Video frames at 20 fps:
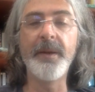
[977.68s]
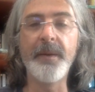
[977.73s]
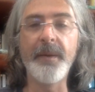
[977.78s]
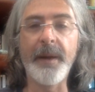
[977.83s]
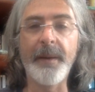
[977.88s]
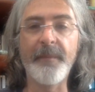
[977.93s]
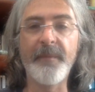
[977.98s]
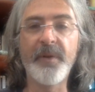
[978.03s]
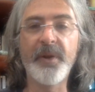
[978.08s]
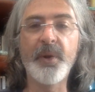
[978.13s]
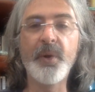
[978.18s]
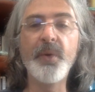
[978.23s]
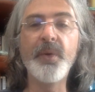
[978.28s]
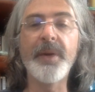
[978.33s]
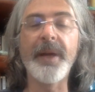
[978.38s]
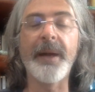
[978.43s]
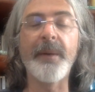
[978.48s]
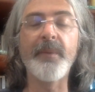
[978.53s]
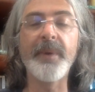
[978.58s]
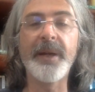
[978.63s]
and through
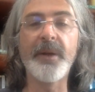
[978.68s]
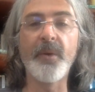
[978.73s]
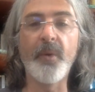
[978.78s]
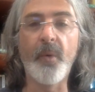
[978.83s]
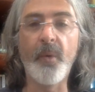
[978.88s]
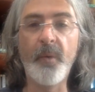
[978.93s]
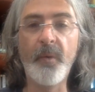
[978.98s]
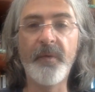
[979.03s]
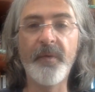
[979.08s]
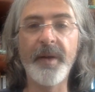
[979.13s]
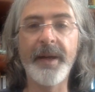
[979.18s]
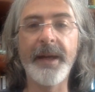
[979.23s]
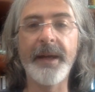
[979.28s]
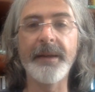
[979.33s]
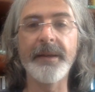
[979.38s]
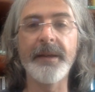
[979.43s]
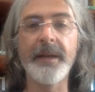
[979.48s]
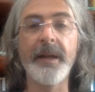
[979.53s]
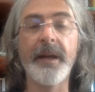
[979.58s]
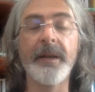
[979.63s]
that we can all
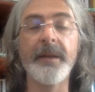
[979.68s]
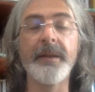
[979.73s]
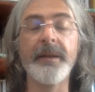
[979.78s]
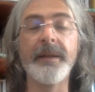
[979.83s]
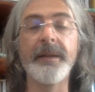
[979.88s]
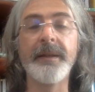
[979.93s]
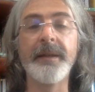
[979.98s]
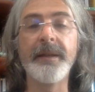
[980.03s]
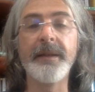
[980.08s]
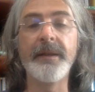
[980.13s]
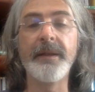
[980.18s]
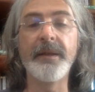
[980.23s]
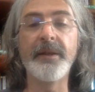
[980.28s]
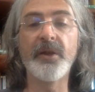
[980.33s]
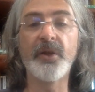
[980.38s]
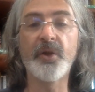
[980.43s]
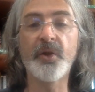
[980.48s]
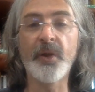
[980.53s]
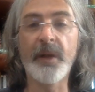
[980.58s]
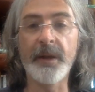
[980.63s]
forget the
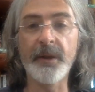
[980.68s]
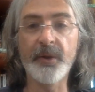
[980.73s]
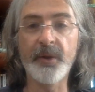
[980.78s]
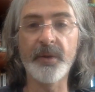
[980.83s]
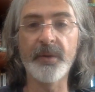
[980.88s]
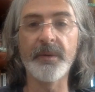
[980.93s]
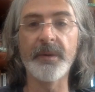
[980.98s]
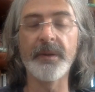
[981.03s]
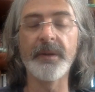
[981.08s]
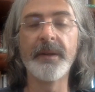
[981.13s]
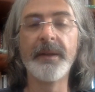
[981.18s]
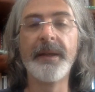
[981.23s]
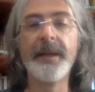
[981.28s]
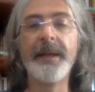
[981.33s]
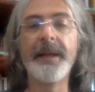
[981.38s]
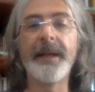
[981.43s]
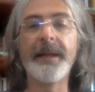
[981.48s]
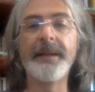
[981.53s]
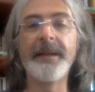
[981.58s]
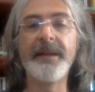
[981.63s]
structural
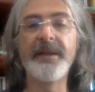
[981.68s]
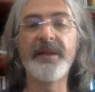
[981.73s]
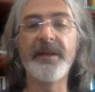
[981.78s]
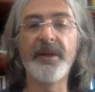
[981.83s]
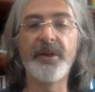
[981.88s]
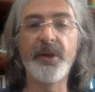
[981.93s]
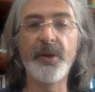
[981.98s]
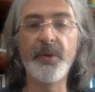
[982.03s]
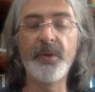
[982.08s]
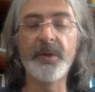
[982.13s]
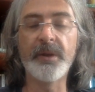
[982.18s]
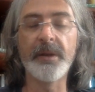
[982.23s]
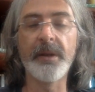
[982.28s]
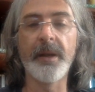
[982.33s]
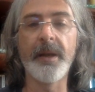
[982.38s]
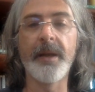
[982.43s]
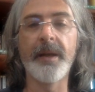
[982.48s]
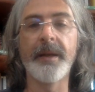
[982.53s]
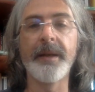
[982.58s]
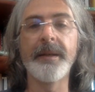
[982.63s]
and
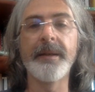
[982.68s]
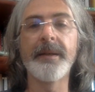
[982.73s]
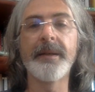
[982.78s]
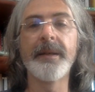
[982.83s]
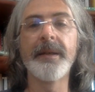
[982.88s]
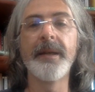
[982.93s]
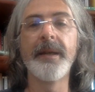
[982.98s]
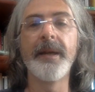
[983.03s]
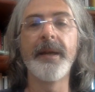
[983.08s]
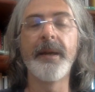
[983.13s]
institutionalized